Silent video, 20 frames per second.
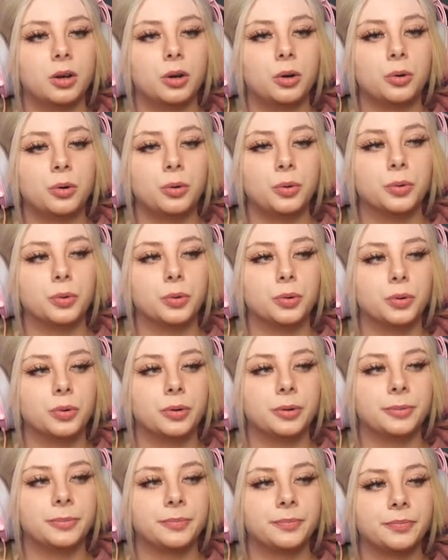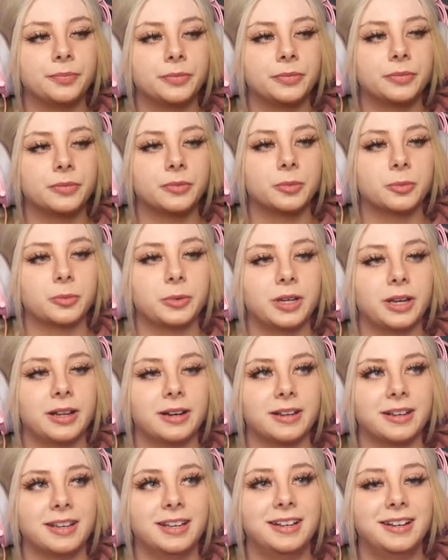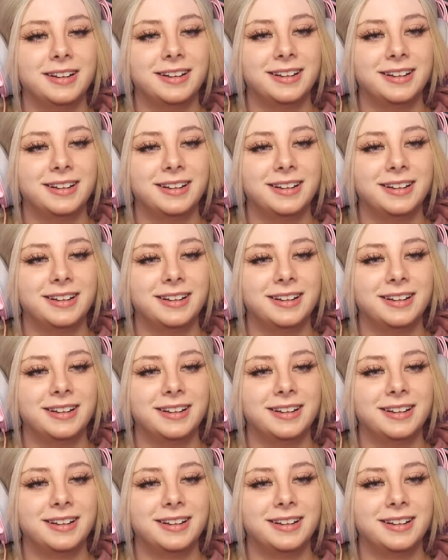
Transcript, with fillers: Oh, we got a